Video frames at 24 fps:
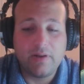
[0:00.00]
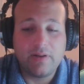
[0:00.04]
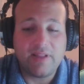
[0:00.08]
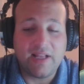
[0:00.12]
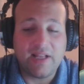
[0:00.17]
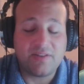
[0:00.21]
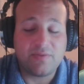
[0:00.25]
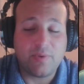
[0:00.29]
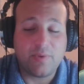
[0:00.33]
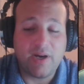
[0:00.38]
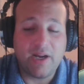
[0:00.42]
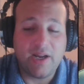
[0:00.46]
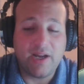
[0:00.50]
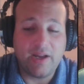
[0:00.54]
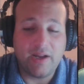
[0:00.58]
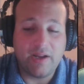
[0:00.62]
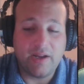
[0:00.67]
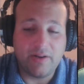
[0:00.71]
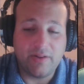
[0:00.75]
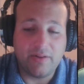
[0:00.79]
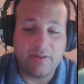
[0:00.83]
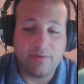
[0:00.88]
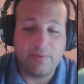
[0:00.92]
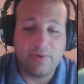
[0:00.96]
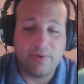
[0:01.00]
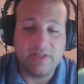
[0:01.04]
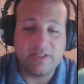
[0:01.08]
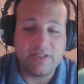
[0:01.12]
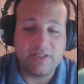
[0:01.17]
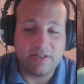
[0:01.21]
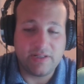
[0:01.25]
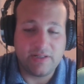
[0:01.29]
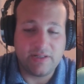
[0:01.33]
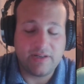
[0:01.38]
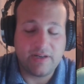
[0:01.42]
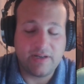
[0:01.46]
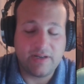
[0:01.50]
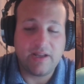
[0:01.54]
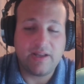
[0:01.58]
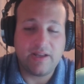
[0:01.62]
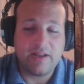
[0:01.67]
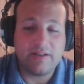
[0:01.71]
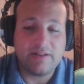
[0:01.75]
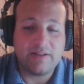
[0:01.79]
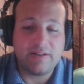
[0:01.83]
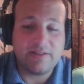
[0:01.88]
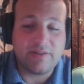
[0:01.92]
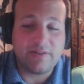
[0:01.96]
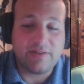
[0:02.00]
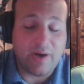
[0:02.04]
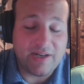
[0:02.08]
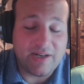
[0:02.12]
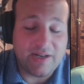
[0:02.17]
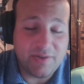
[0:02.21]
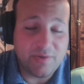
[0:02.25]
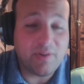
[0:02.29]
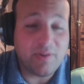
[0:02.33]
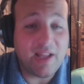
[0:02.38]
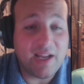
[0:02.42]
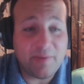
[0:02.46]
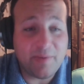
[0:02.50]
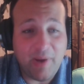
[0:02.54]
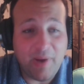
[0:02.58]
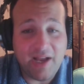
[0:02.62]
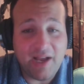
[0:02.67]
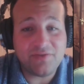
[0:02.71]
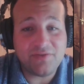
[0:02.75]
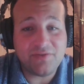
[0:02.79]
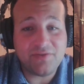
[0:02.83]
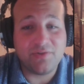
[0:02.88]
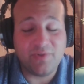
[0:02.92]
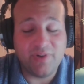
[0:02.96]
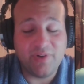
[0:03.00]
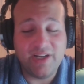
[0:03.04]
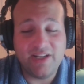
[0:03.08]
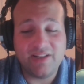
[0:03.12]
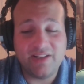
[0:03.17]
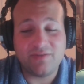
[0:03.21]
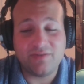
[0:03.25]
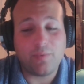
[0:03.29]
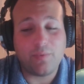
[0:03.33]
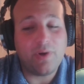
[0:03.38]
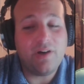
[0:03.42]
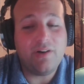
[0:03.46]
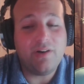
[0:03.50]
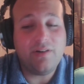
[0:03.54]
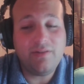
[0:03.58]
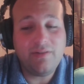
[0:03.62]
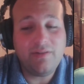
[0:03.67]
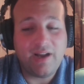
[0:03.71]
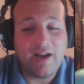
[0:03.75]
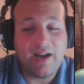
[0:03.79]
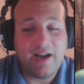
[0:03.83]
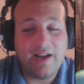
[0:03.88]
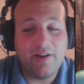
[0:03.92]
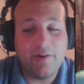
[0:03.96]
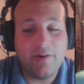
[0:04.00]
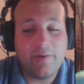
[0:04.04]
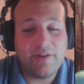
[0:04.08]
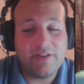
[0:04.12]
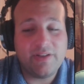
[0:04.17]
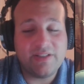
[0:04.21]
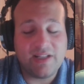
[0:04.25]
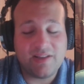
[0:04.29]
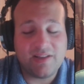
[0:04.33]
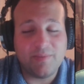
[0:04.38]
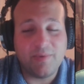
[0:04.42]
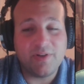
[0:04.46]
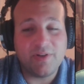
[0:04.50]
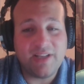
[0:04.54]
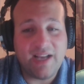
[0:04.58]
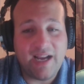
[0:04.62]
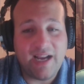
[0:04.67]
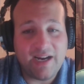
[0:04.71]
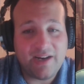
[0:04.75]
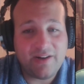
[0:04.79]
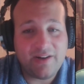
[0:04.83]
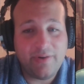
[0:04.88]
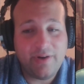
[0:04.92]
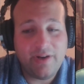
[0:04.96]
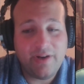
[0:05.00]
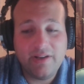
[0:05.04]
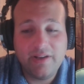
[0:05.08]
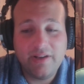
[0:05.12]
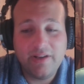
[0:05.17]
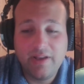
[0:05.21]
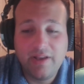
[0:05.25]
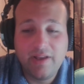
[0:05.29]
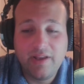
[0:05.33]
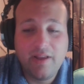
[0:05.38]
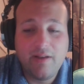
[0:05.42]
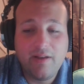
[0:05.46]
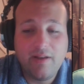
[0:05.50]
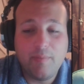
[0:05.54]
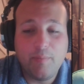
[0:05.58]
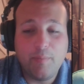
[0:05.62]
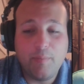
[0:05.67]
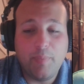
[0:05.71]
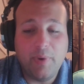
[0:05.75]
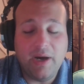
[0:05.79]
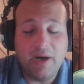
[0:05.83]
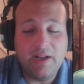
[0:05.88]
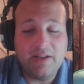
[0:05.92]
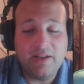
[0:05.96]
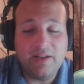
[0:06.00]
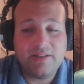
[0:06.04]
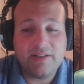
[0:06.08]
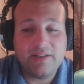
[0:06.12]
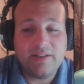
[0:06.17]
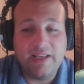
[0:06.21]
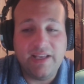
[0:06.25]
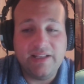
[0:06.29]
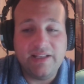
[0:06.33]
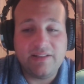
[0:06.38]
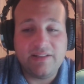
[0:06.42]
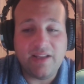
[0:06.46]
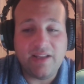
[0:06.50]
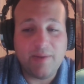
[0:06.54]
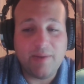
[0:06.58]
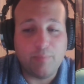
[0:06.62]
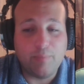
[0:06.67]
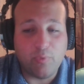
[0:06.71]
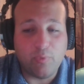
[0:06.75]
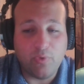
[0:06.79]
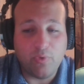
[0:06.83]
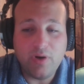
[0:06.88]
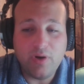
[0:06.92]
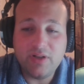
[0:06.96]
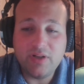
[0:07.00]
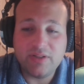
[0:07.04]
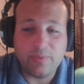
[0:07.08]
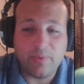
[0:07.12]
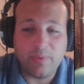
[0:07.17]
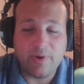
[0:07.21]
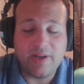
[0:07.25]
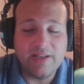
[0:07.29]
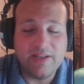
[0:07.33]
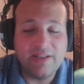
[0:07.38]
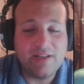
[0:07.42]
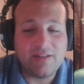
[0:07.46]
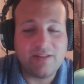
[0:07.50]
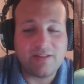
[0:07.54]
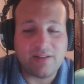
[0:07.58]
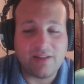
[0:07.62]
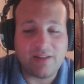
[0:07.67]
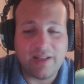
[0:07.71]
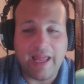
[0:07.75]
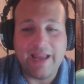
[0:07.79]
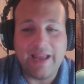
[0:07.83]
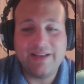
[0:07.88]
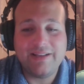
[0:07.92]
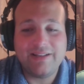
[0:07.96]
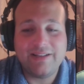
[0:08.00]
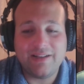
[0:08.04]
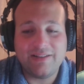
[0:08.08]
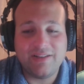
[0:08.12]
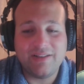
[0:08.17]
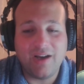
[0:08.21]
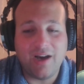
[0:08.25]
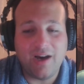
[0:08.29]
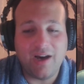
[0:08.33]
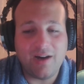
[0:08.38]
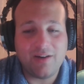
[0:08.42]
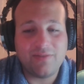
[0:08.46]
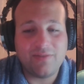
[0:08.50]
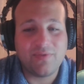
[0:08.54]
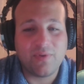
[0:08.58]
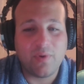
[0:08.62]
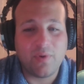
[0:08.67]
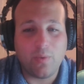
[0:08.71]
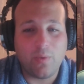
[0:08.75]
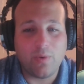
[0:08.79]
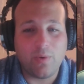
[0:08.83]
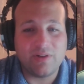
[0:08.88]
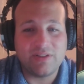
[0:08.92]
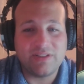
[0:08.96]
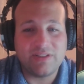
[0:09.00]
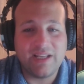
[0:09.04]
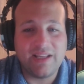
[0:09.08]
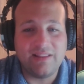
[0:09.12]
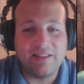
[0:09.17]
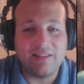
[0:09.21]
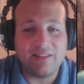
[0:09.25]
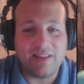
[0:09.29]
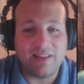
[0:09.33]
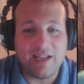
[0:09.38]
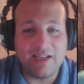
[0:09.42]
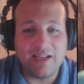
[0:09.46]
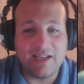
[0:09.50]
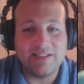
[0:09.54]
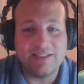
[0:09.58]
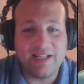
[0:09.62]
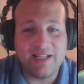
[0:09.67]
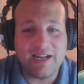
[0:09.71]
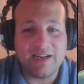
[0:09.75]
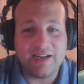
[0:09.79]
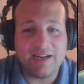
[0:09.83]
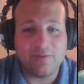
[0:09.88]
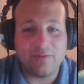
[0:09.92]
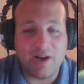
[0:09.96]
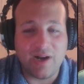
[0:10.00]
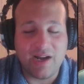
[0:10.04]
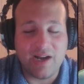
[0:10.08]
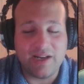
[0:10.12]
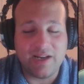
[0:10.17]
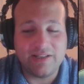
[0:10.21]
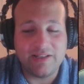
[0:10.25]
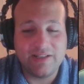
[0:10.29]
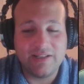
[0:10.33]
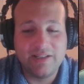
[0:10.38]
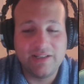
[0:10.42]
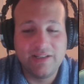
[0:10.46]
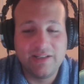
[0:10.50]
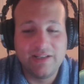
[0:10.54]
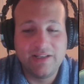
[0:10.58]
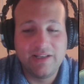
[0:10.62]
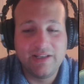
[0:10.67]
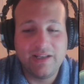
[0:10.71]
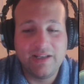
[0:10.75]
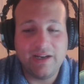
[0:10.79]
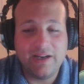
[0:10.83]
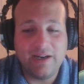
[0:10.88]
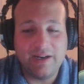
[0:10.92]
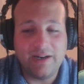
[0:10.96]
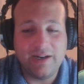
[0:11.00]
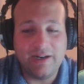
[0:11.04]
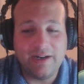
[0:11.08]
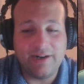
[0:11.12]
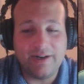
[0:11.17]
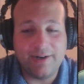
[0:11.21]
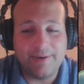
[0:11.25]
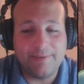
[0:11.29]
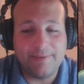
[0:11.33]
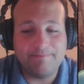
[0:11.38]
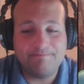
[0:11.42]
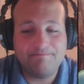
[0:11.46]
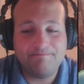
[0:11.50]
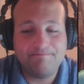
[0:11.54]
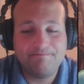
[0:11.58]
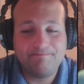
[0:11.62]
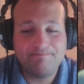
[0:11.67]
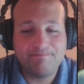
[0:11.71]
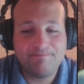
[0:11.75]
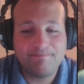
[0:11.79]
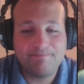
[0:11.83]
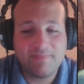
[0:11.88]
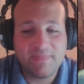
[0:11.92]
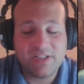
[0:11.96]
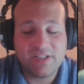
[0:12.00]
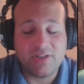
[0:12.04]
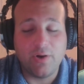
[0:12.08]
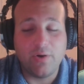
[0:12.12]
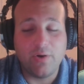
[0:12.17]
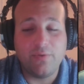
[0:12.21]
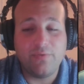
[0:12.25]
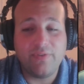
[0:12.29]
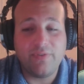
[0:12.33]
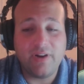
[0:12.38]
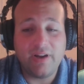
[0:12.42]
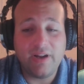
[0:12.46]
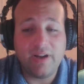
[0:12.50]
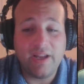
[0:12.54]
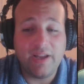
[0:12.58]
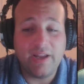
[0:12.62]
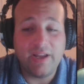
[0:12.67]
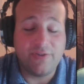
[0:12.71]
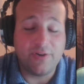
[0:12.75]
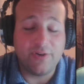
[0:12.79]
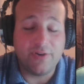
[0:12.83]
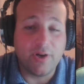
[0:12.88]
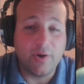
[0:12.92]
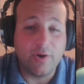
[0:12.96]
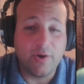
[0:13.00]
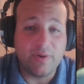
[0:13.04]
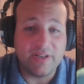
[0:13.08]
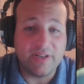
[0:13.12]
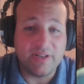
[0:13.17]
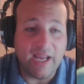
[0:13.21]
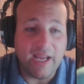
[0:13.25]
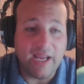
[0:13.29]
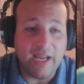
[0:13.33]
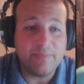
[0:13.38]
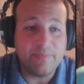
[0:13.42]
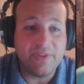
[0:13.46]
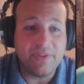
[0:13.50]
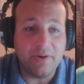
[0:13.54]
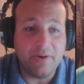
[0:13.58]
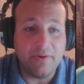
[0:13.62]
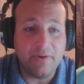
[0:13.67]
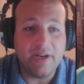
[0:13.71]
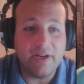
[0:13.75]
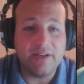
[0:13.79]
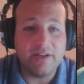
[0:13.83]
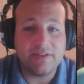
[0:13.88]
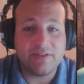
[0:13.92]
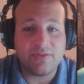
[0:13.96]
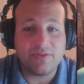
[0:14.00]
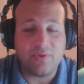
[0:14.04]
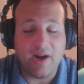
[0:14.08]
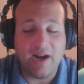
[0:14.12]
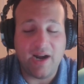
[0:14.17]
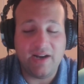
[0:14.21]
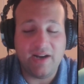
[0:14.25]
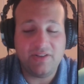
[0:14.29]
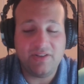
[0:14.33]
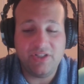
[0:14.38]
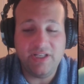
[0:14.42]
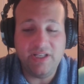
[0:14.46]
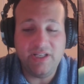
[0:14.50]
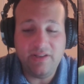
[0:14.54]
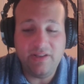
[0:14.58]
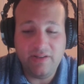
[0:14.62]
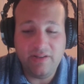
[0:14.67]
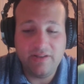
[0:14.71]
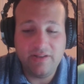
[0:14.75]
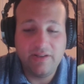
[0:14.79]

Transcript: that's why another reason. So I do like Patrick Reed as well. I know he's not the most mm-hmm. accurate, but he's like Brooks, where he just likes a tough course. He likes that grind. Mm-hmm. Um, so if you're going game theory and strategy,